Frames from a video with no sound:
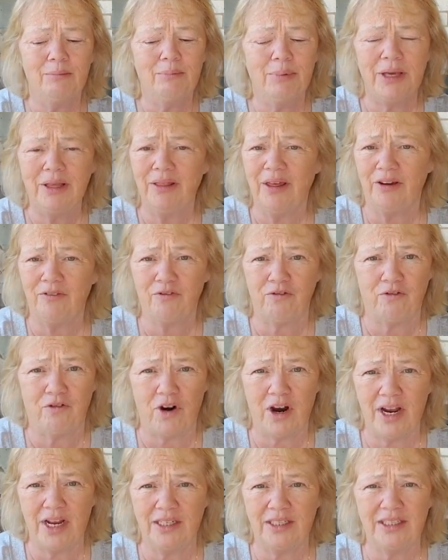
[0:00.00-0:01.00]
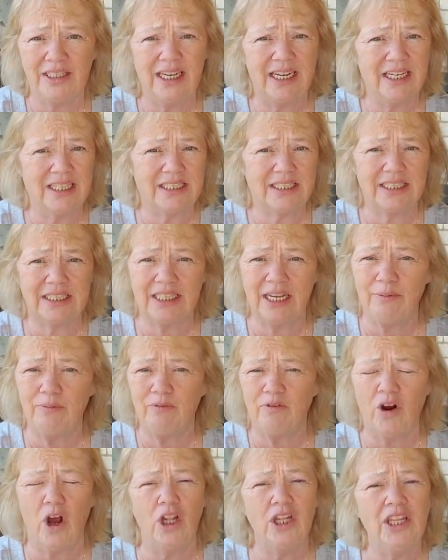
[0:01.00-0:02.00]
Be that friend,
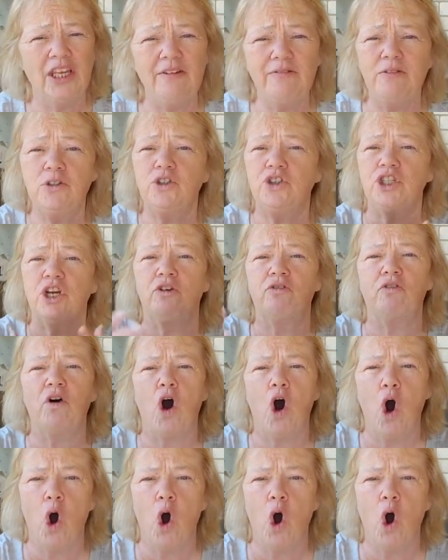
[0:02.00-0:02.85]
leave yourself